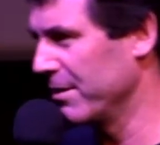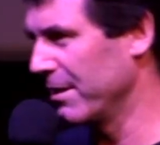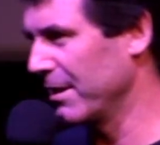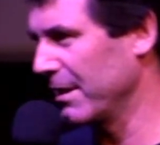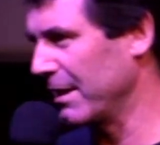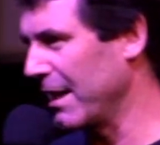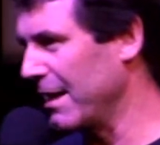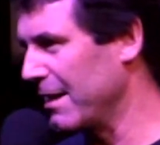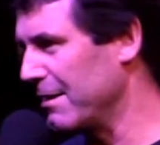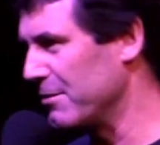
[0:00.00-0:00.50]

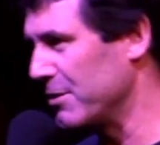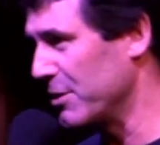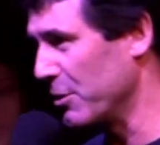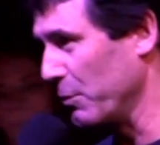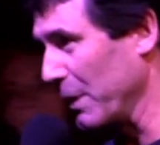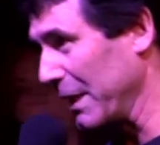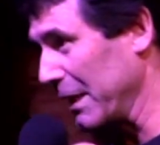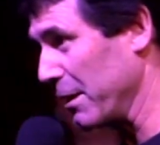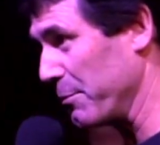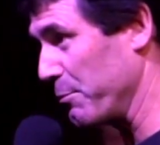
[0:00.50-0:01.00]
Okay, so we're
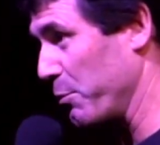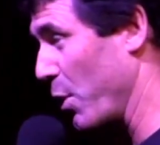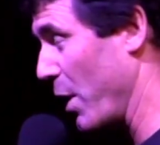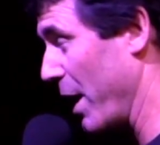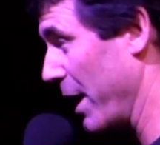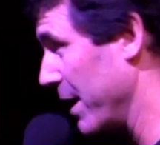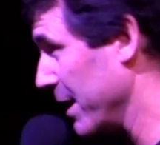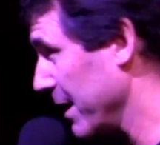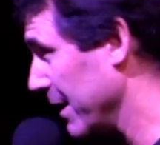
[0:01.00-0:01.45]
going to pray,